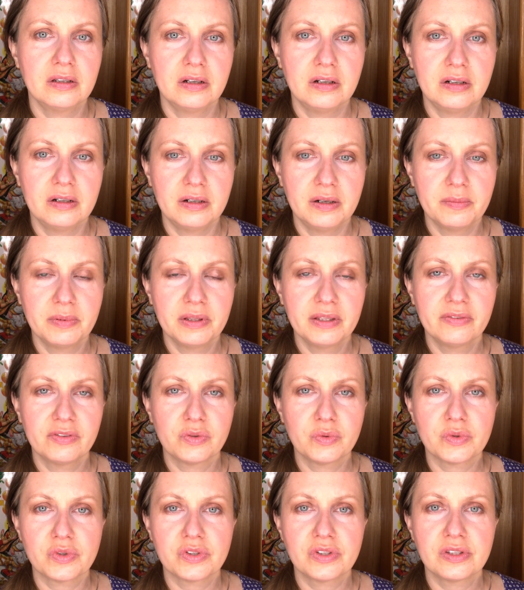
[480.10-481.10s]
I believe it
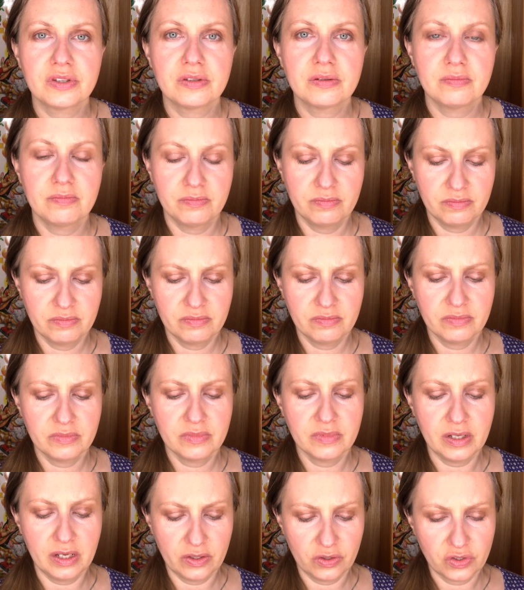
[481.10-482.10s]
was
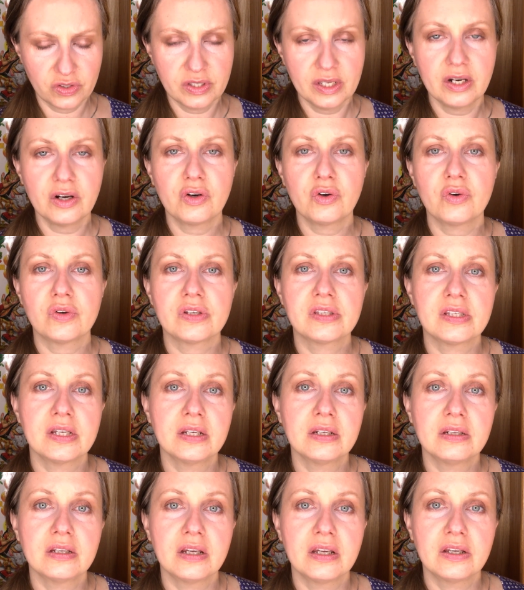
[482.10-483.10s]
either Saturday or
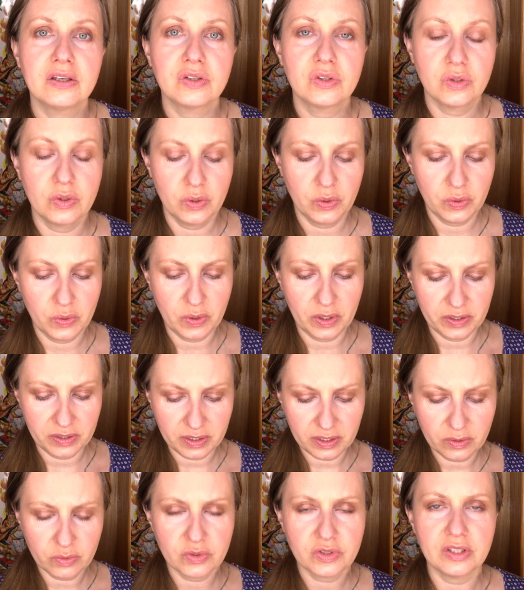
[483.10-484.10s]
Sunday, so I
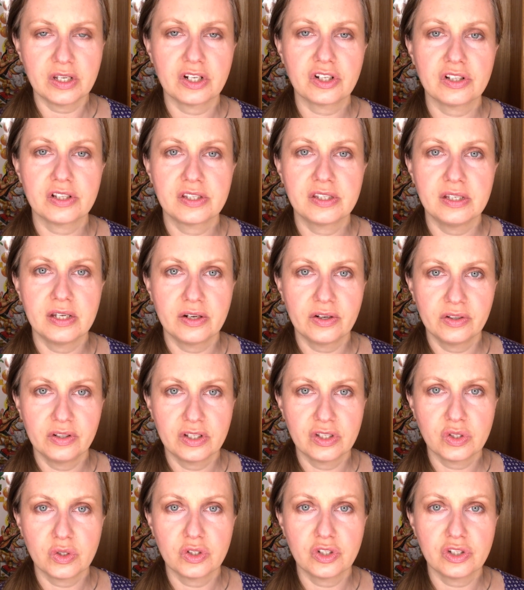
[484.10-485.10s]
think it was actually
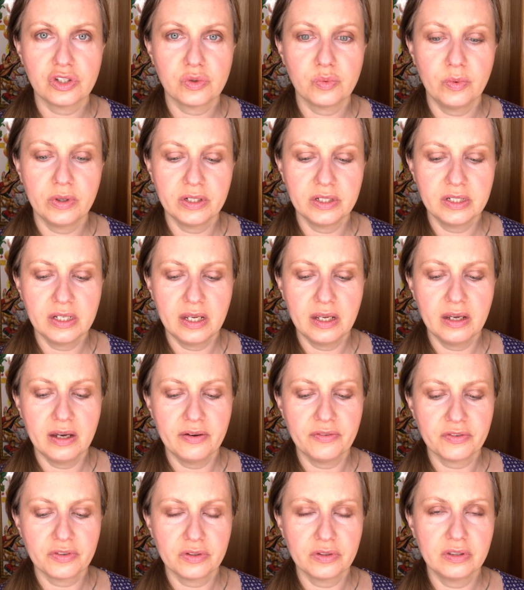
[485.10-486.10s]
Saturday, so just one day
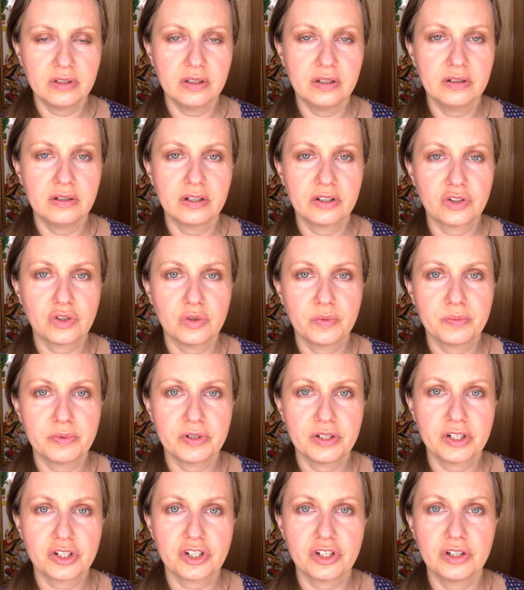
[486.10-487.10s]
after the actual
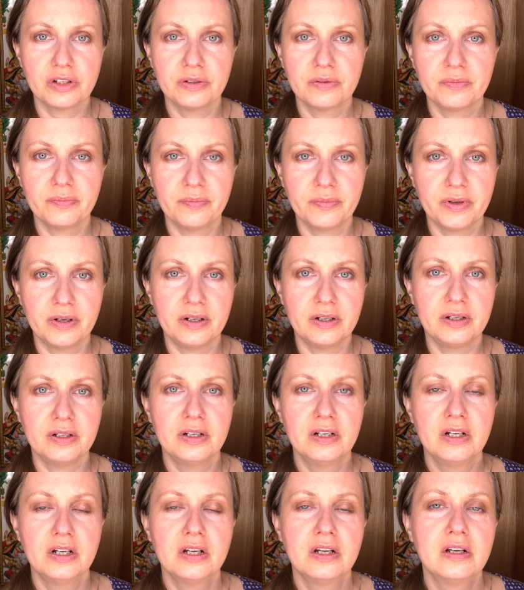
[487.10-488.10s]
prediction,
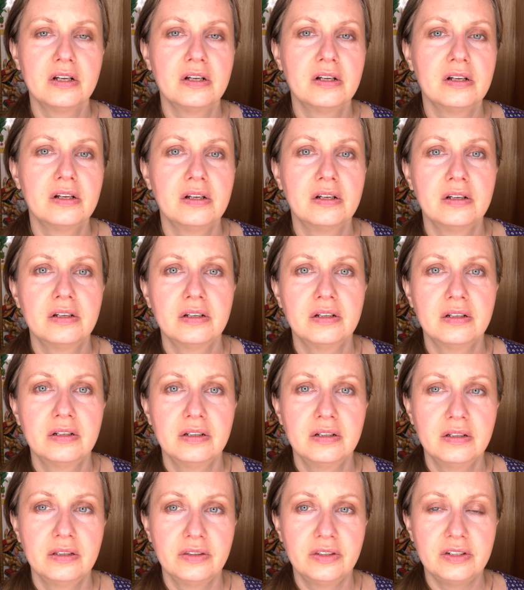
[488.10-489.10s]

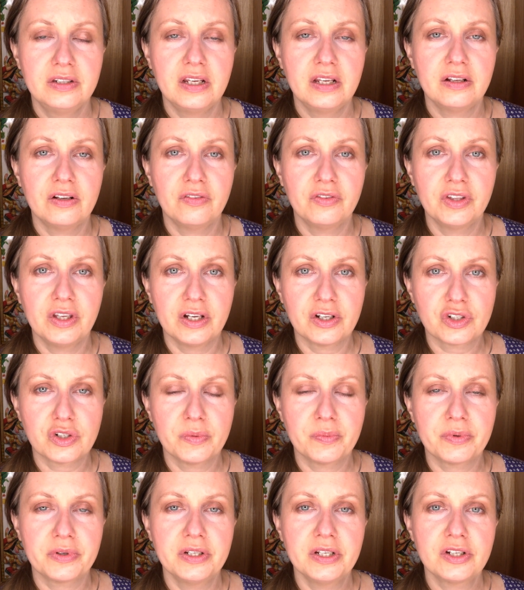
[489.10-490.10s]
the date of the
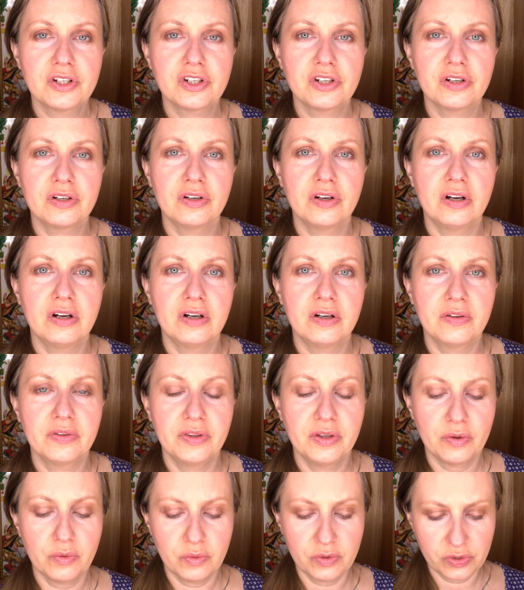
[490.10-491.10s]
actual prediction,
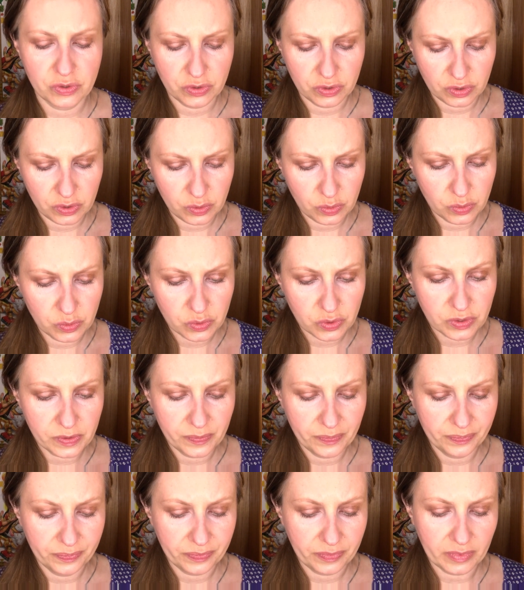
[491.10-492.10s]
there was
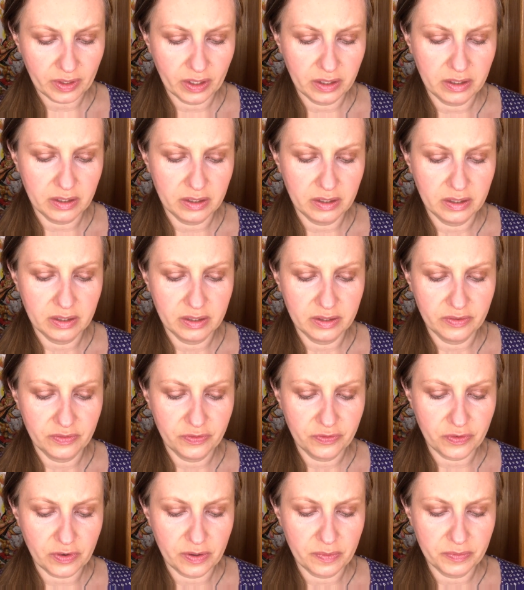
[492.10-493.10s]
news
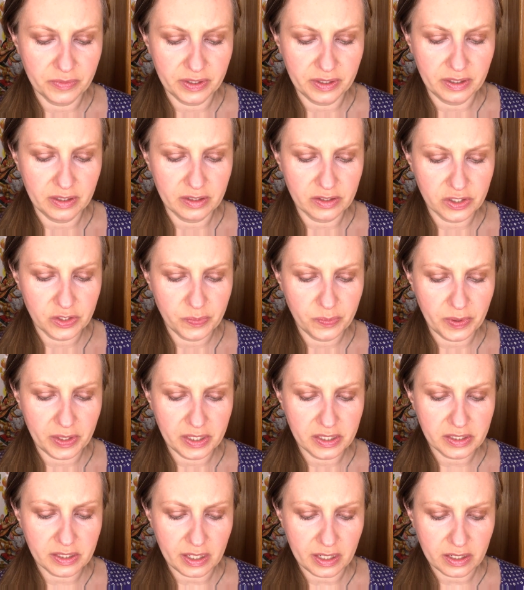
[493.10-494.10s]
from the
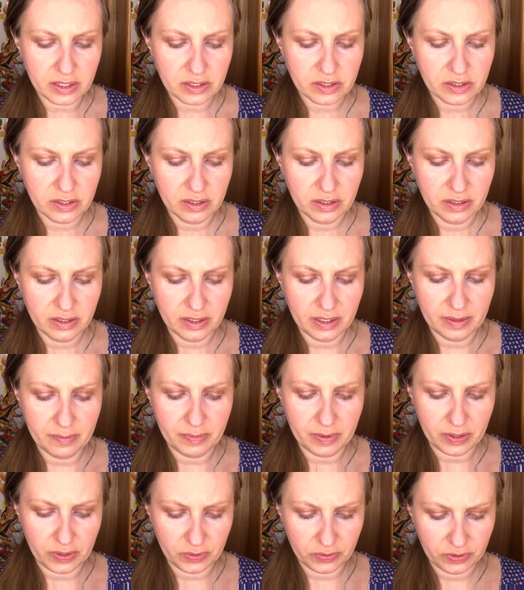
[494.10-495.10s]
SpaceX
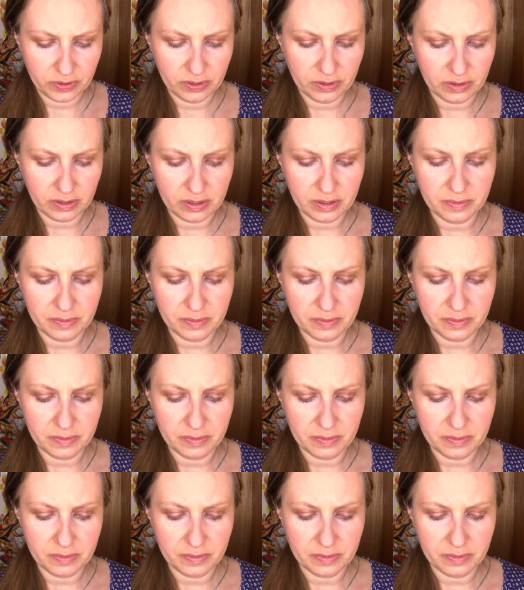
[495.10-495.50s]
about